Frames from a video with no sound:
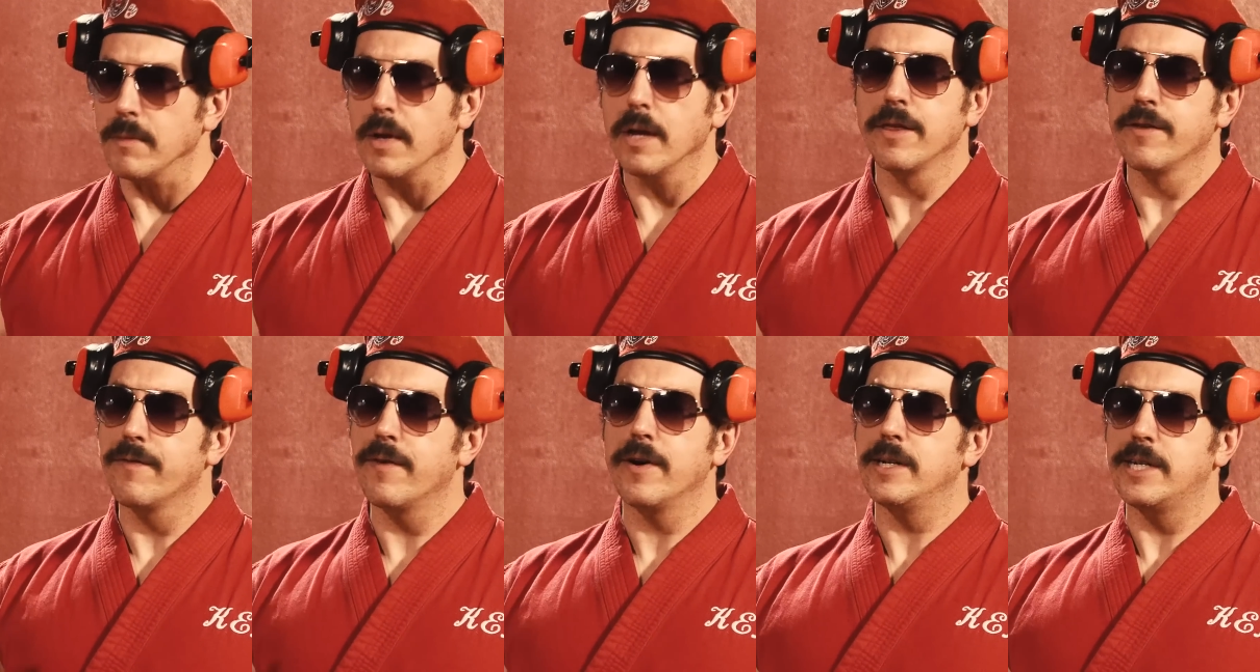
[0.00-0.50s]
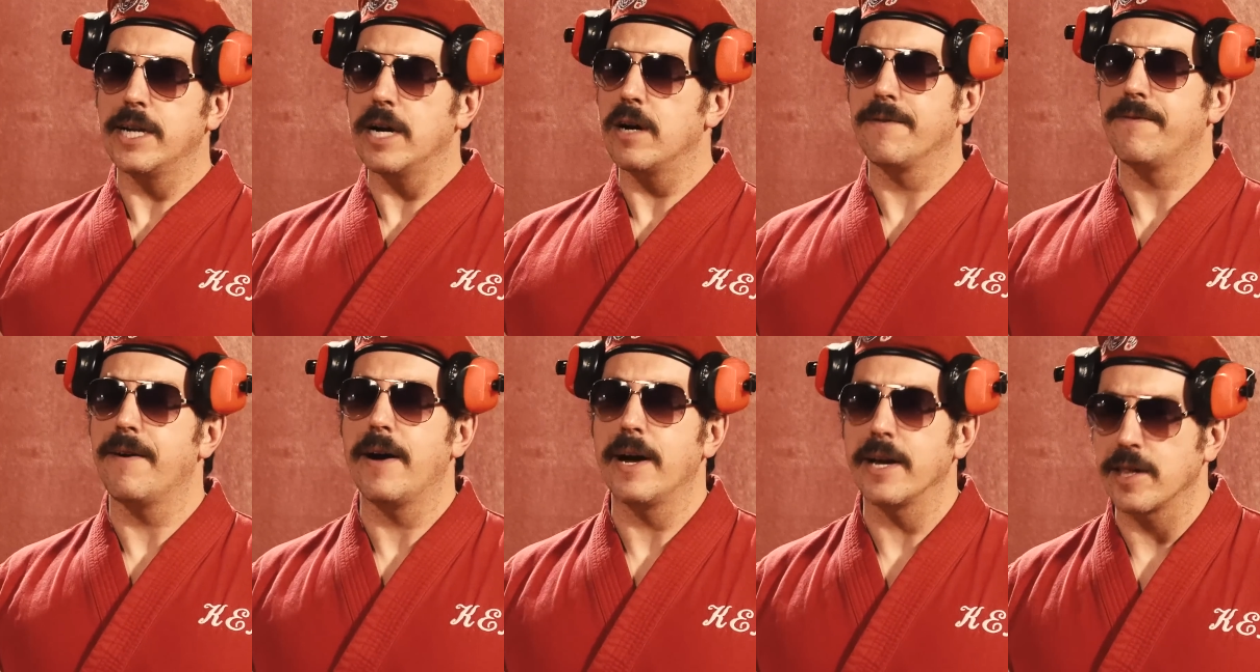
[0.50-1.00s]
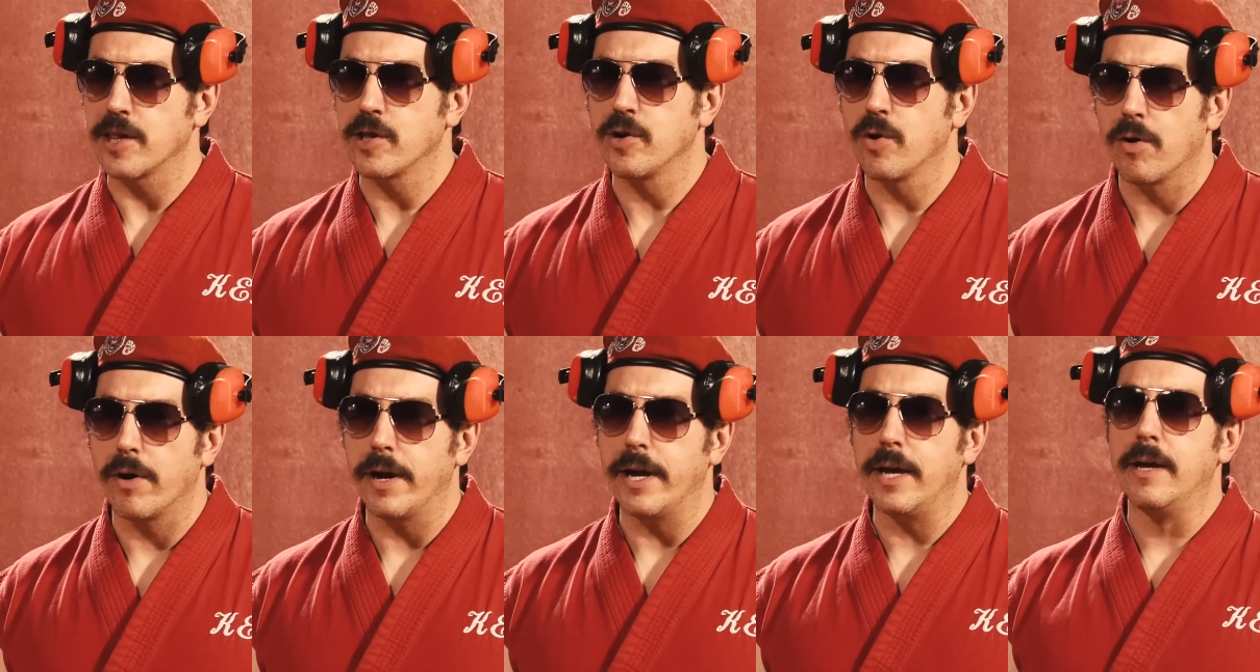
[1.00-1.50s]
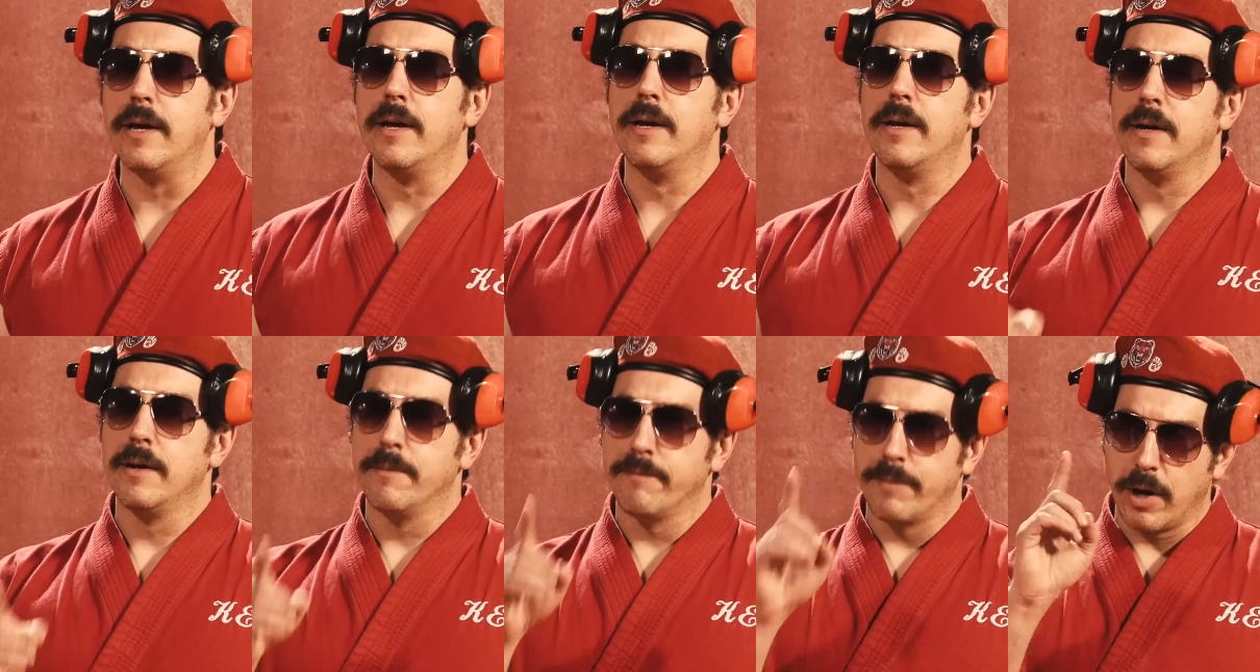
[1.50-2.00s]
It's a very terrifying story,
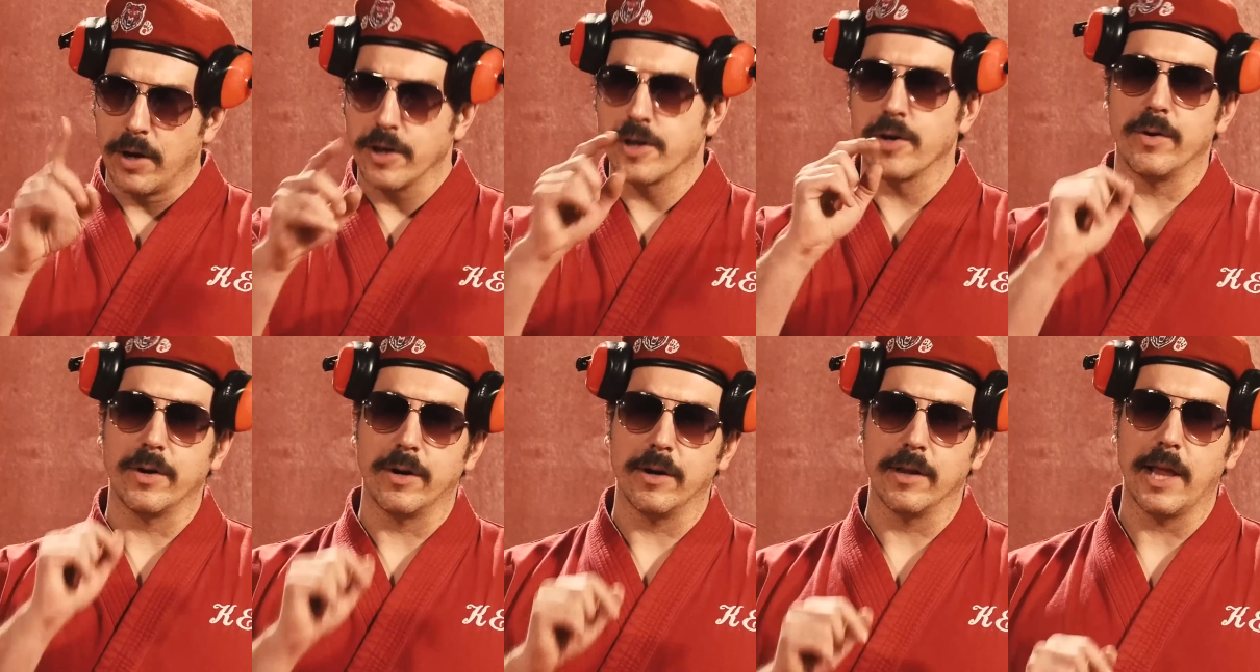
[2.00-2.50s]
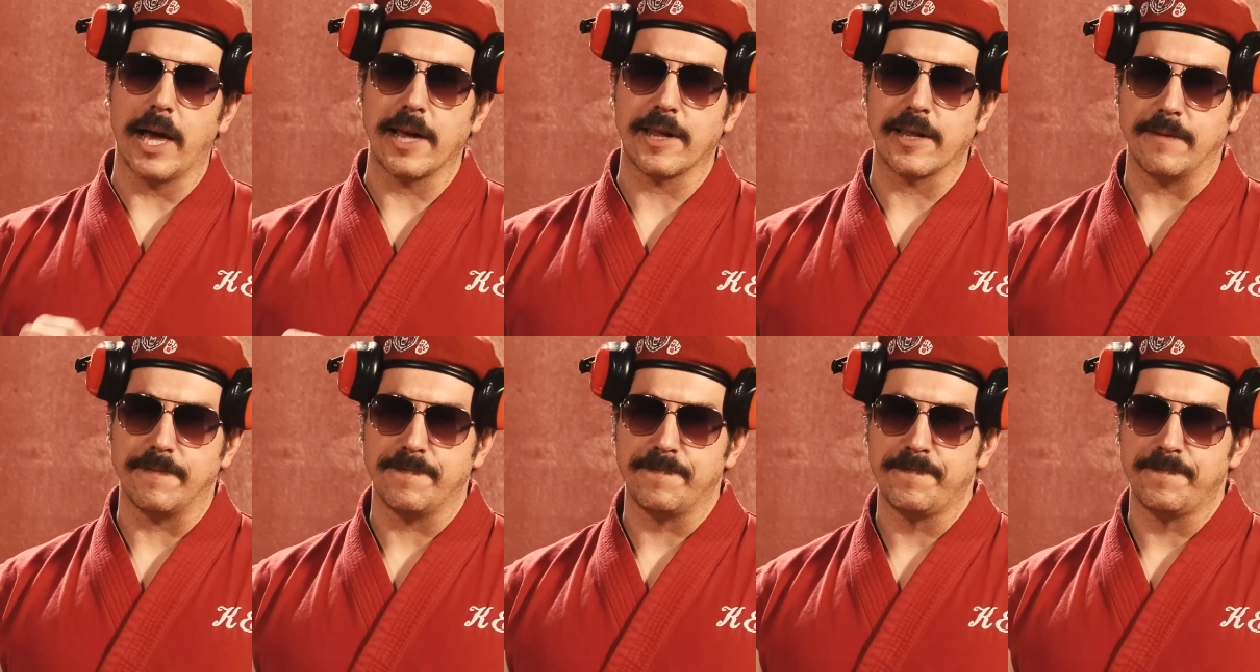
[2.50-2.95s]
but also a good lesson.